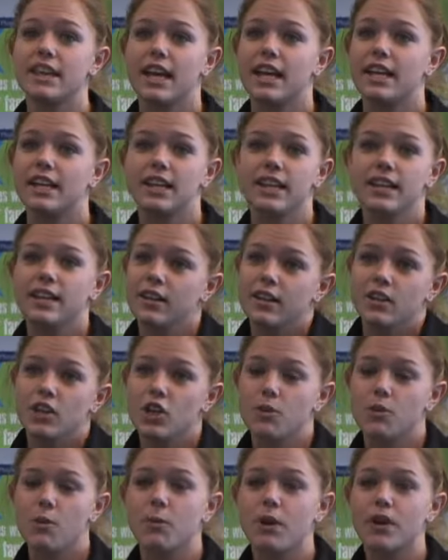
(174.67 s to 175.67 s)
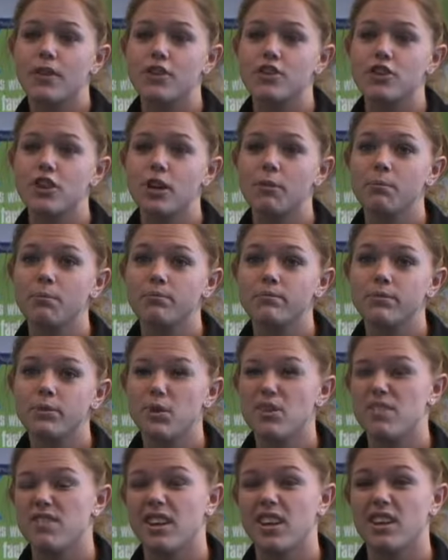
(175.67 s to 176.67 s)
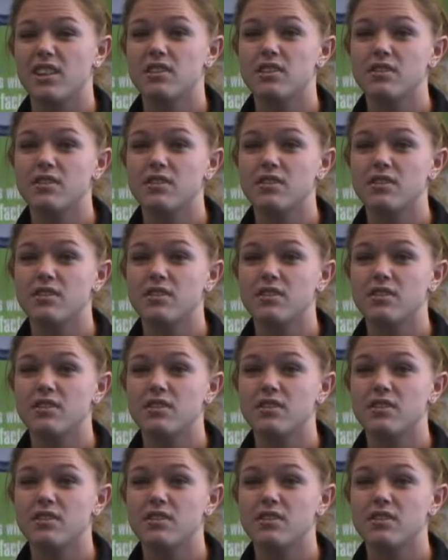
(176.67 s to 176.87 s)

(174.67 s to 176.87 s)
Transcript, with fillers: then you won't get the job, you won't even get an